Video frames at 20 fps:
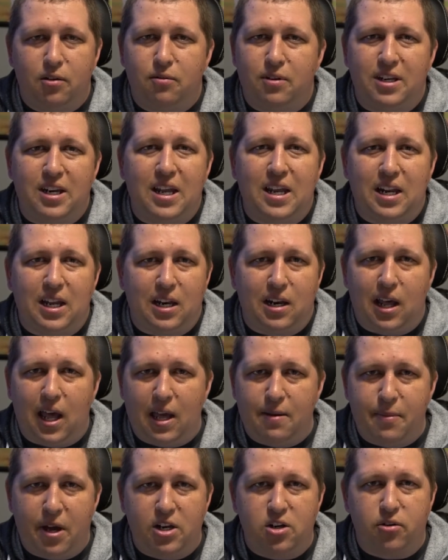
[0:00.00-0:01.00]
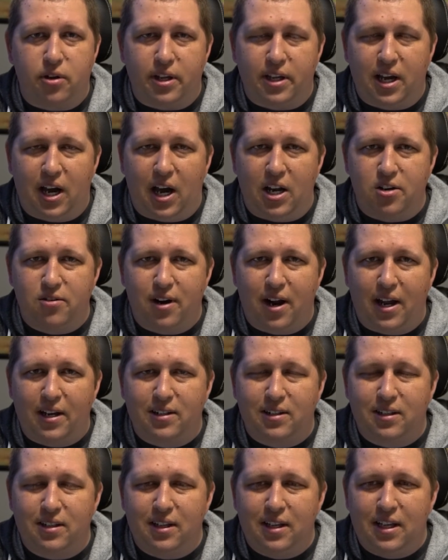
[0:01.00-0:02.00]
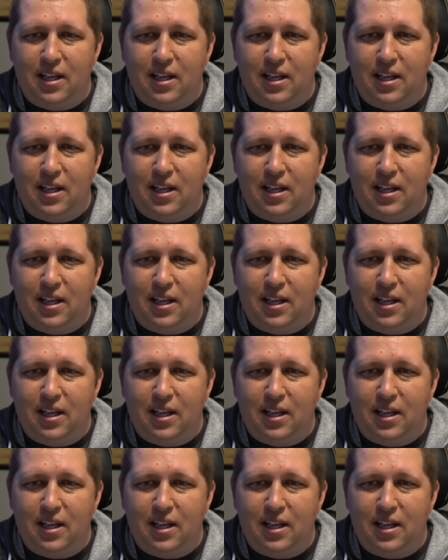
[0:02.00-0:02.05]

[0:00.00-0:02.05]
needed a major league contract.